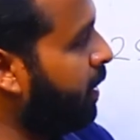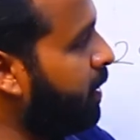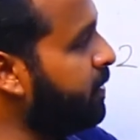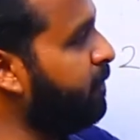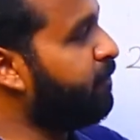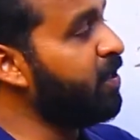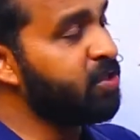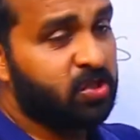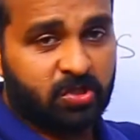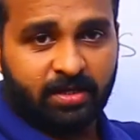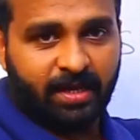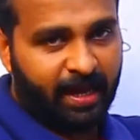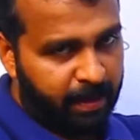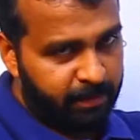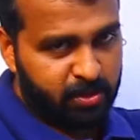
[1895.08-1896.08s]
the first
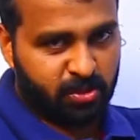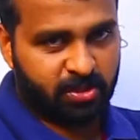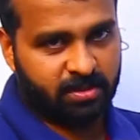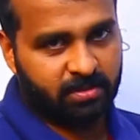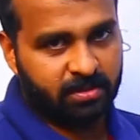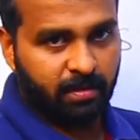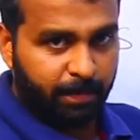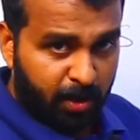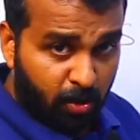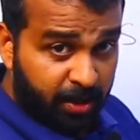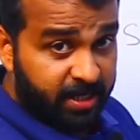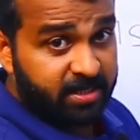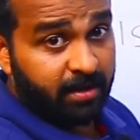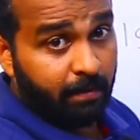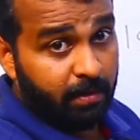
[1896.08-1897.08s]
element in the
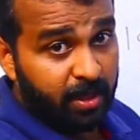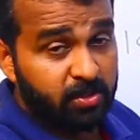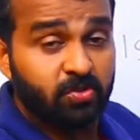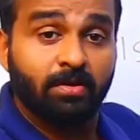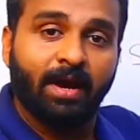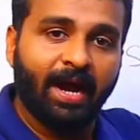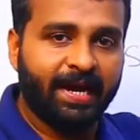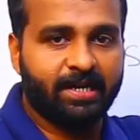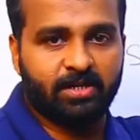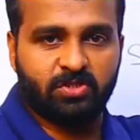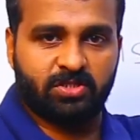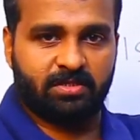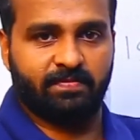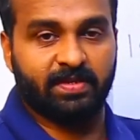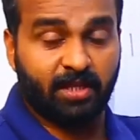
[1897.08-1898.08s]
periodic table is
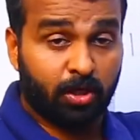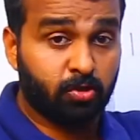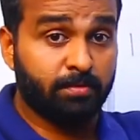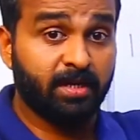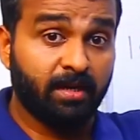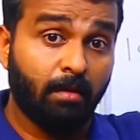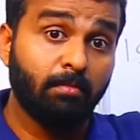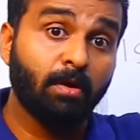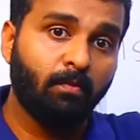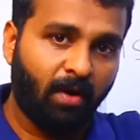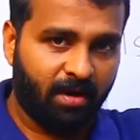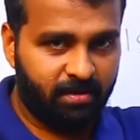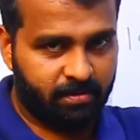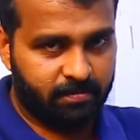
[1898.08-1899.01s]
hydrogen with atomic number 1.